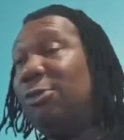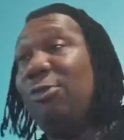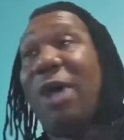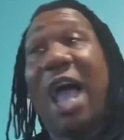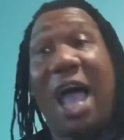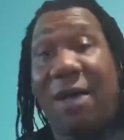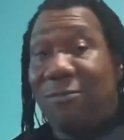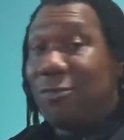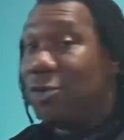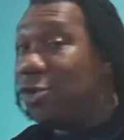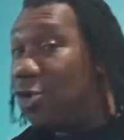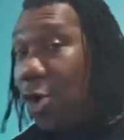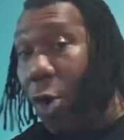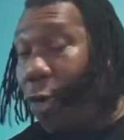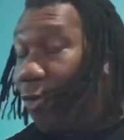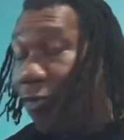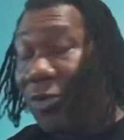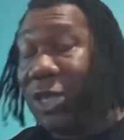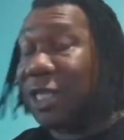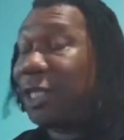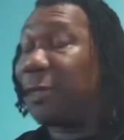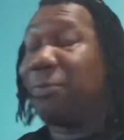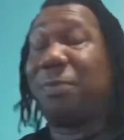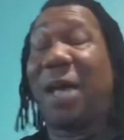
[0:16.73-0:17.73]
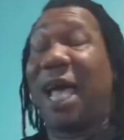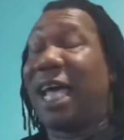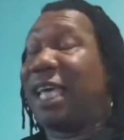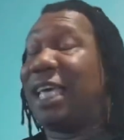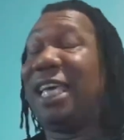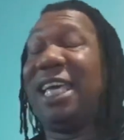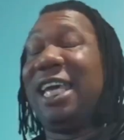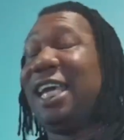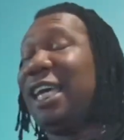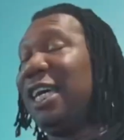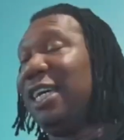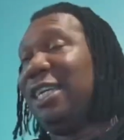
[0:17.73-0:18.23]
You have no
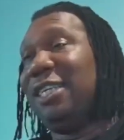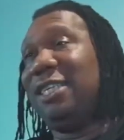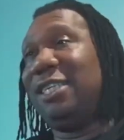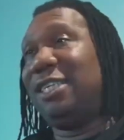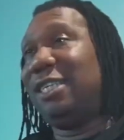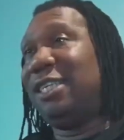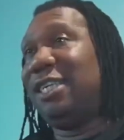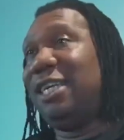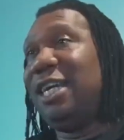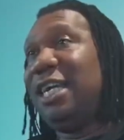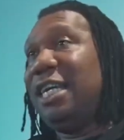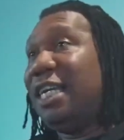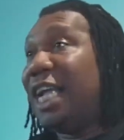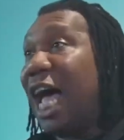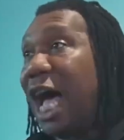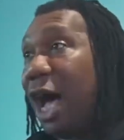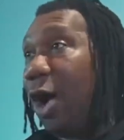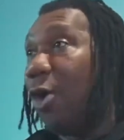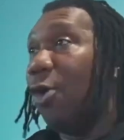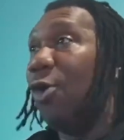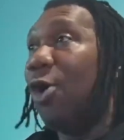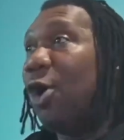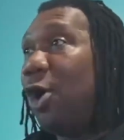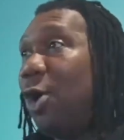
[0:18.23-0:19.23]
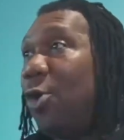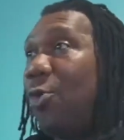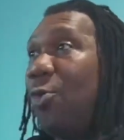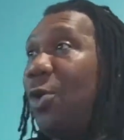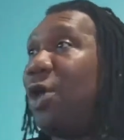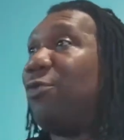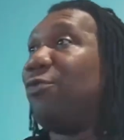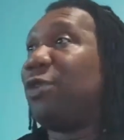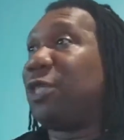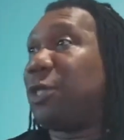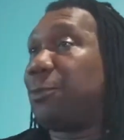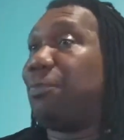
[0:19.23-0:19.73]
respect here. Now,
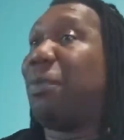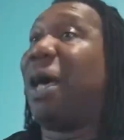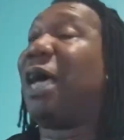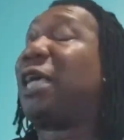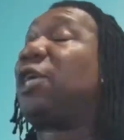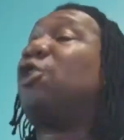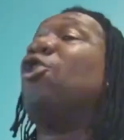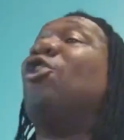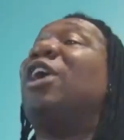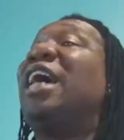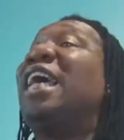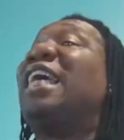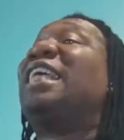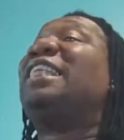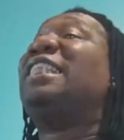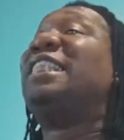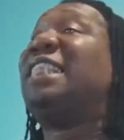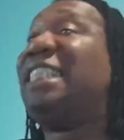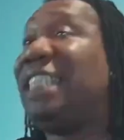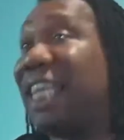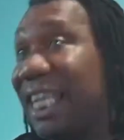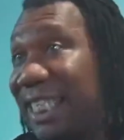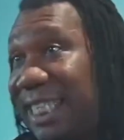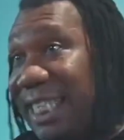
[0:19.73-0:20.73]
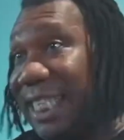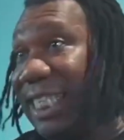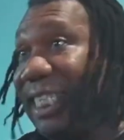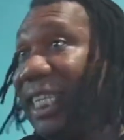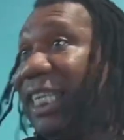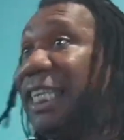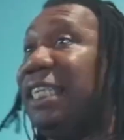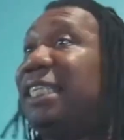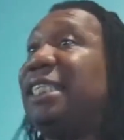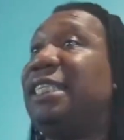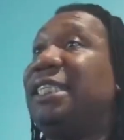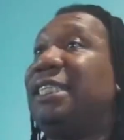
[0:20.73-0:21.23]
we respect your
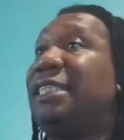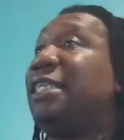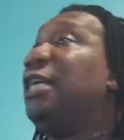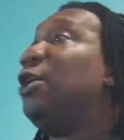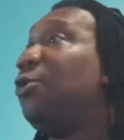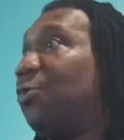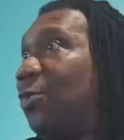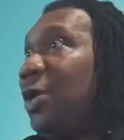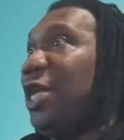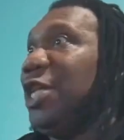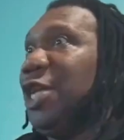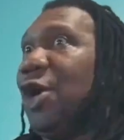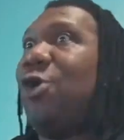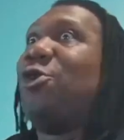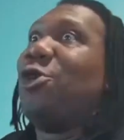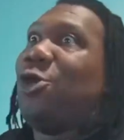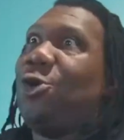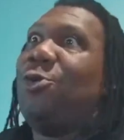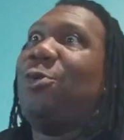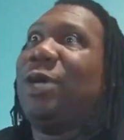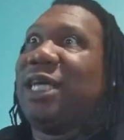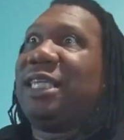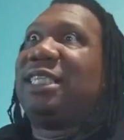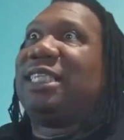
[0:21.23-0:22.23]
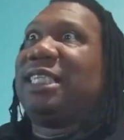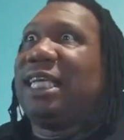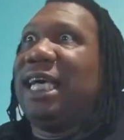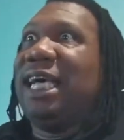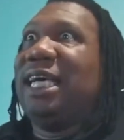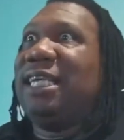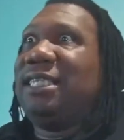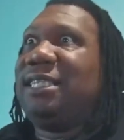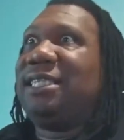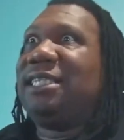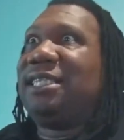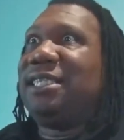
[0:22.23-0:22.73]
existence. We know you
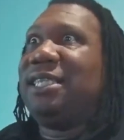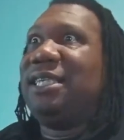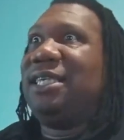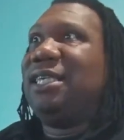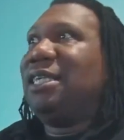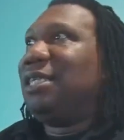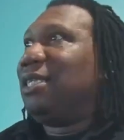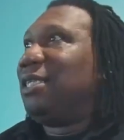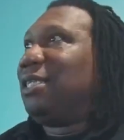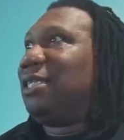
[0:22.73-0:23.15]
exist.